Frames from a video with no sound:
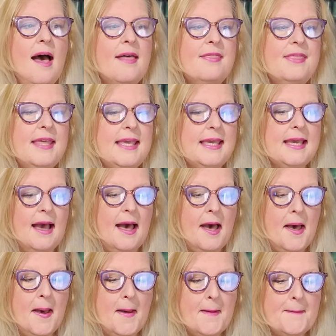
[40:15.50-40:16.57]

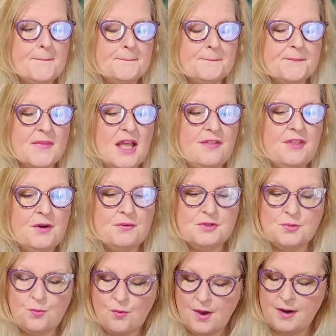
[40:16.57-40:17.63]
There was
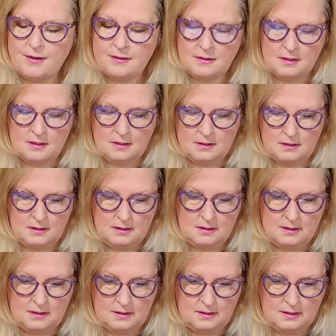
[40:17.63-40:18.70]
one,
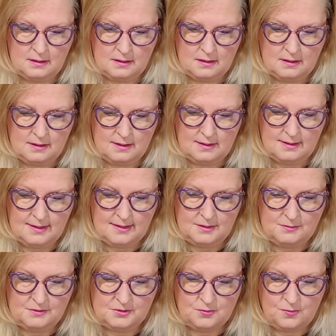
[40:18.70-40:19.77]
I think
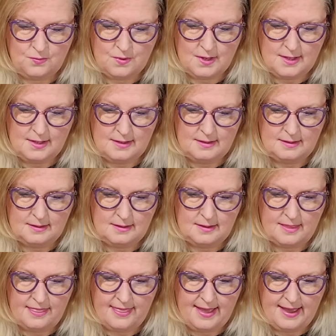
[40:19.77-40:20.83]
there was one
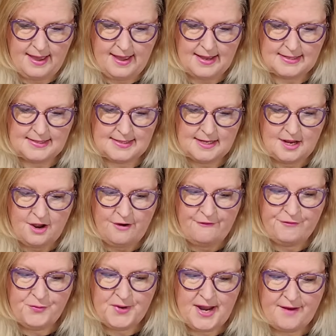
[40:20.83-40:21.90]
that
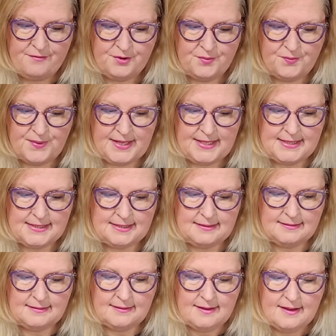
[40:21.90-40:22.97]
for whatever
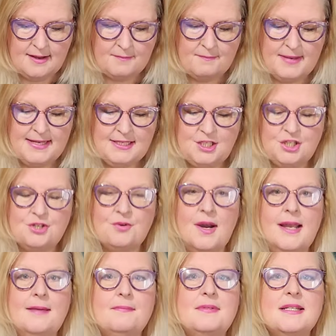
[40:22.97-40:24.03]
reason, my
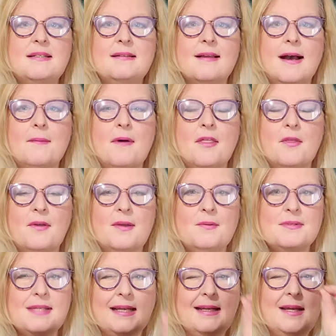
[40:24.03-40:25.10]
stripe didn't come all the way. It
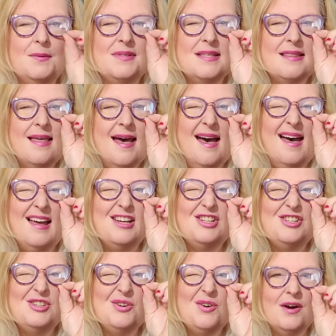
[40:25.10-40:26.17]
was like, is that
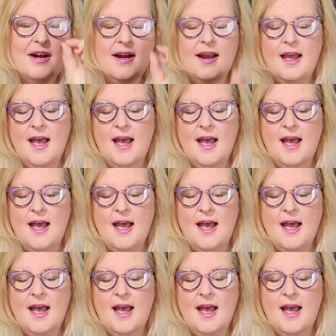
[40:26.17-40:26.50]
short?